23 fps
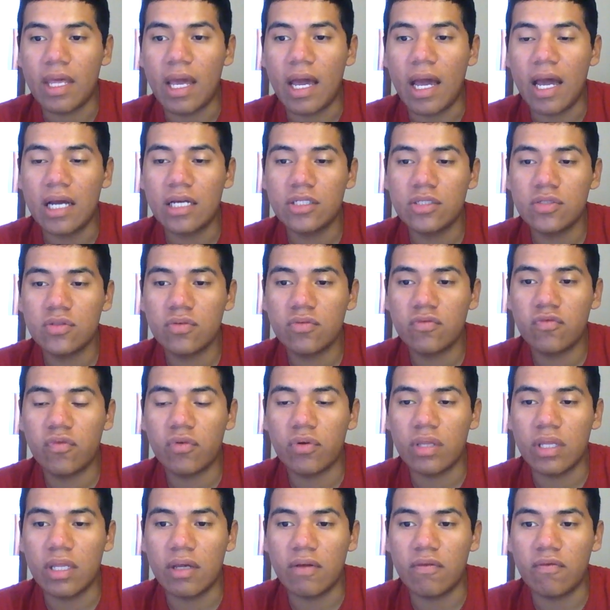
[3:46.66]
action for
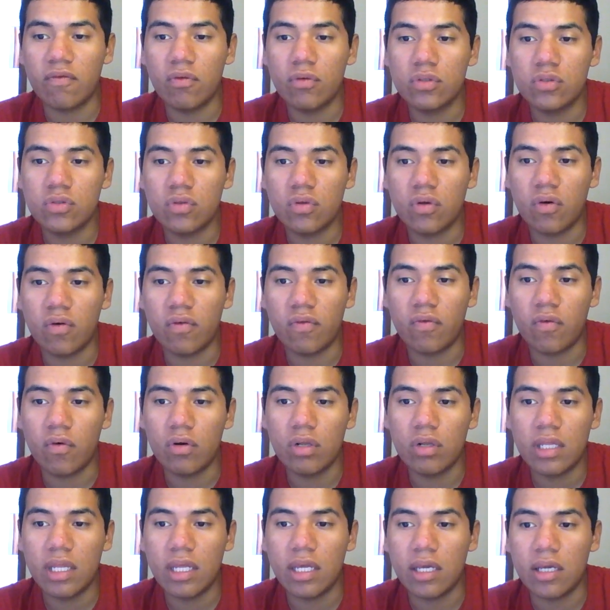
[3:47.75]
the future of all
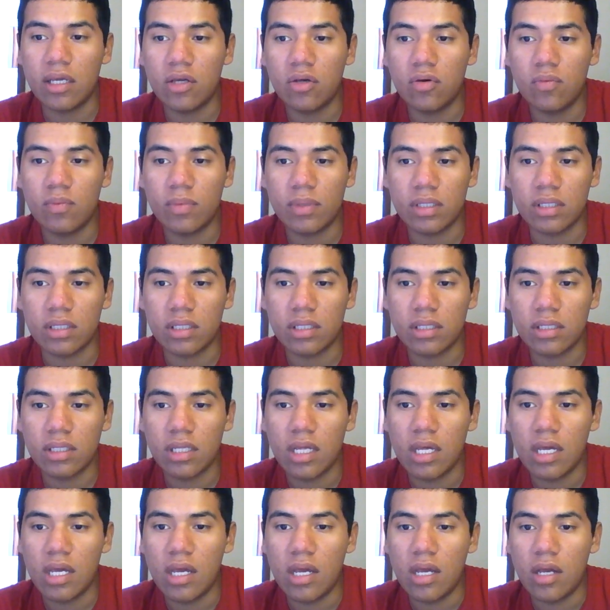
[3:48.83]
the humans,
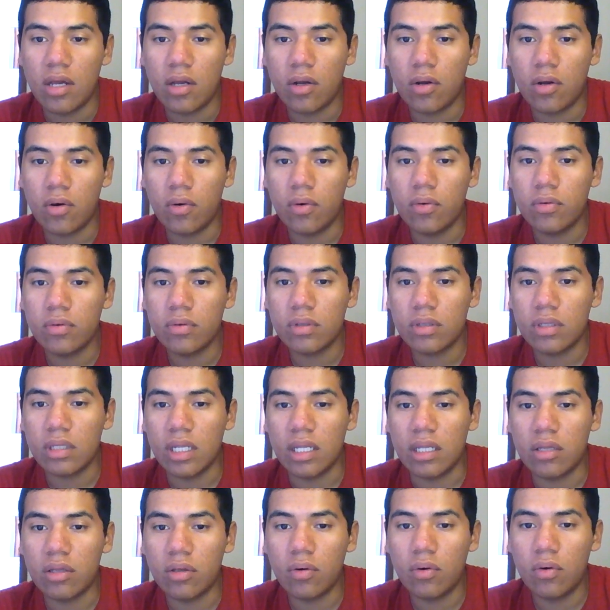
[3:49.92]
because the
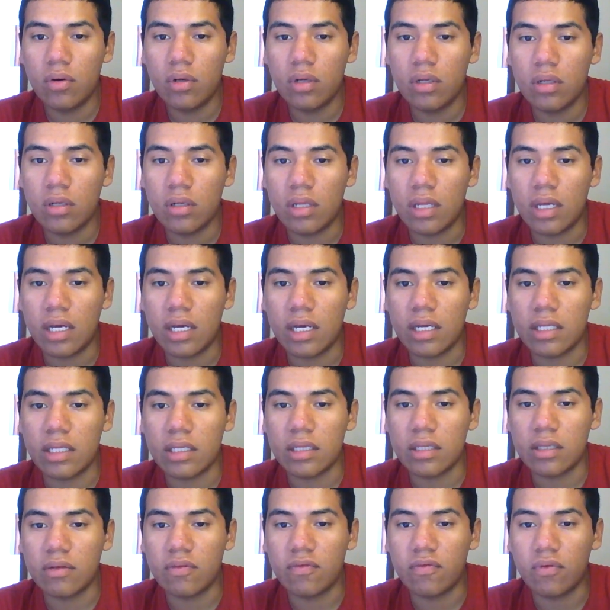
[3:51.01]
soil
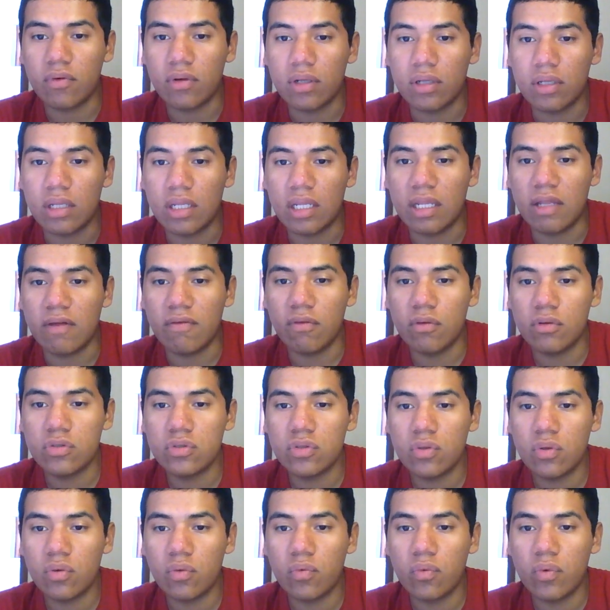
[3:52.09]
and for the
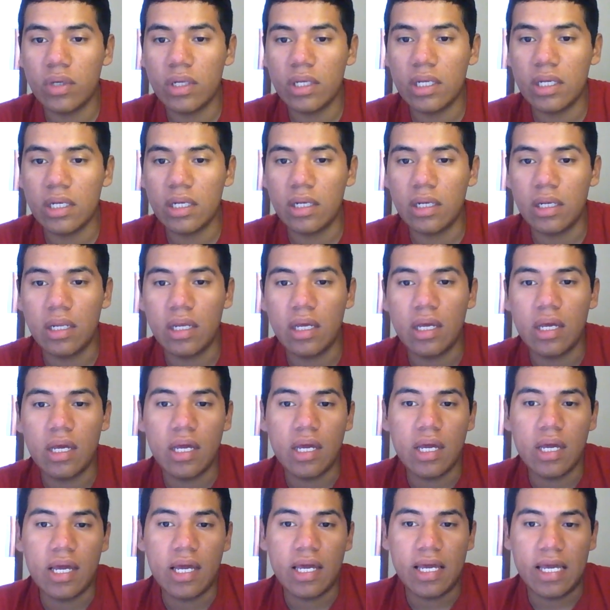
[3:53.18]
future will
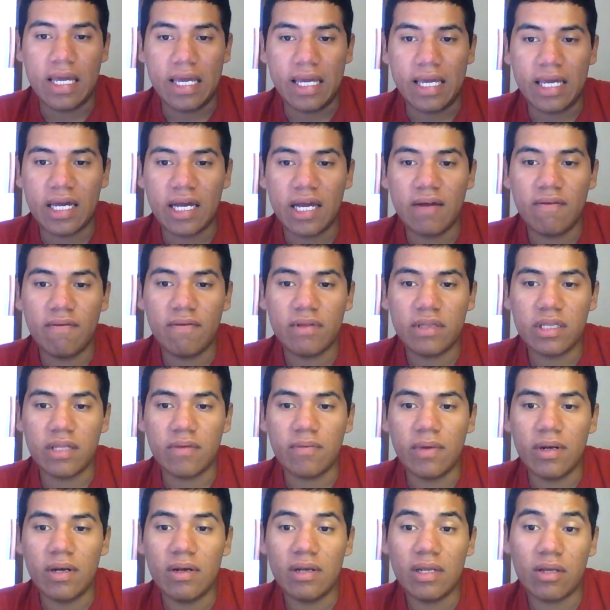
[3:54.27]
have
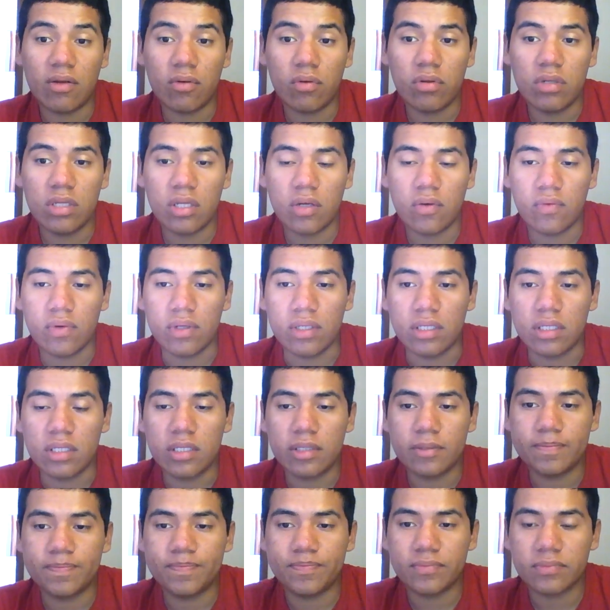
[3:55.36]
severely consequence.
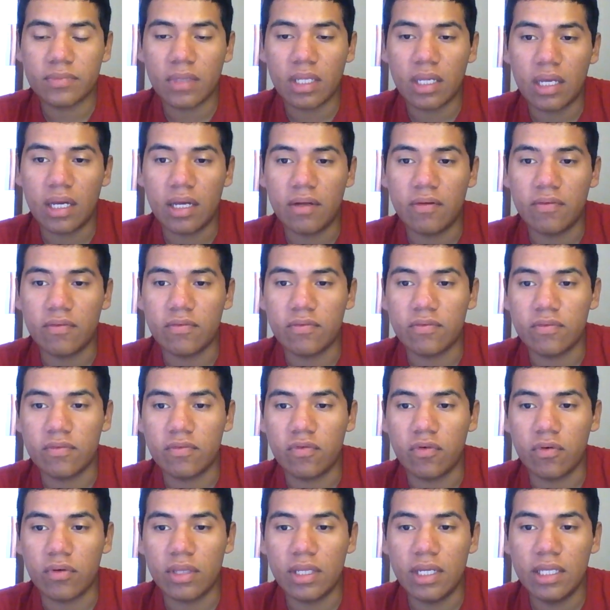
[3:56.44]

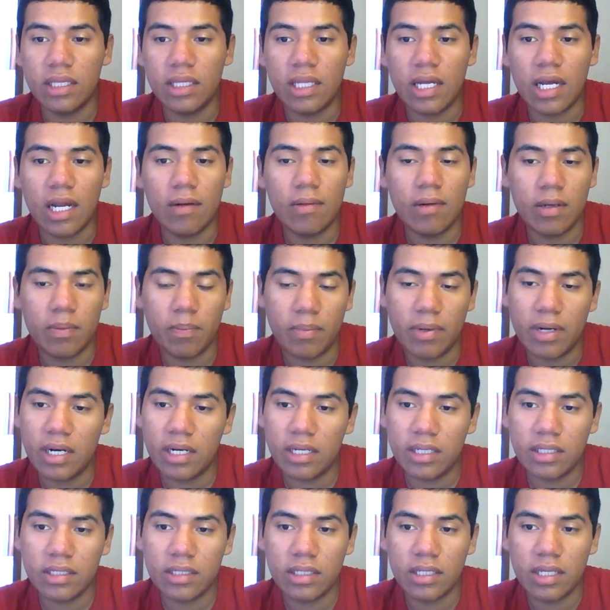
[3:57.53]
For that, Albert
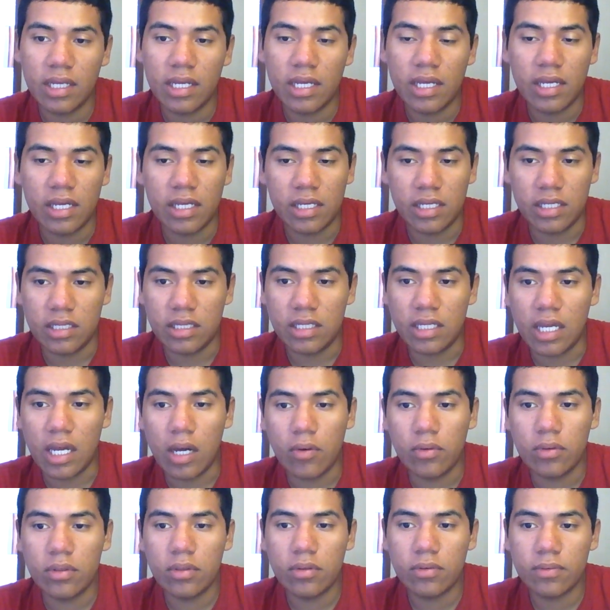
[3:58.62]
Park in the
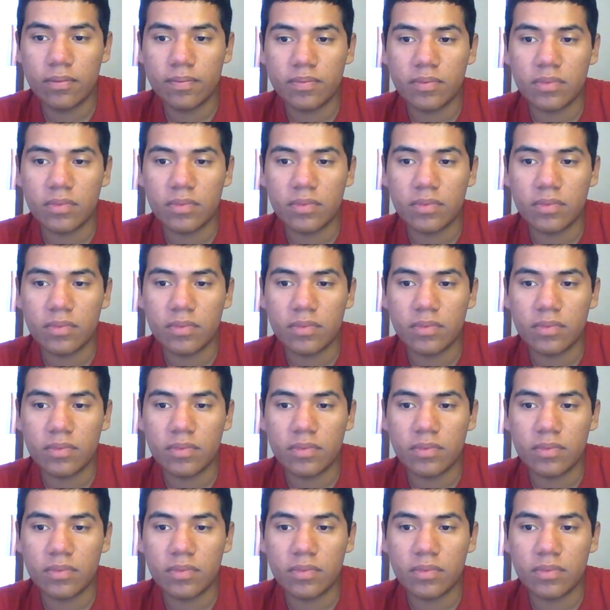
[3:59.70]
audio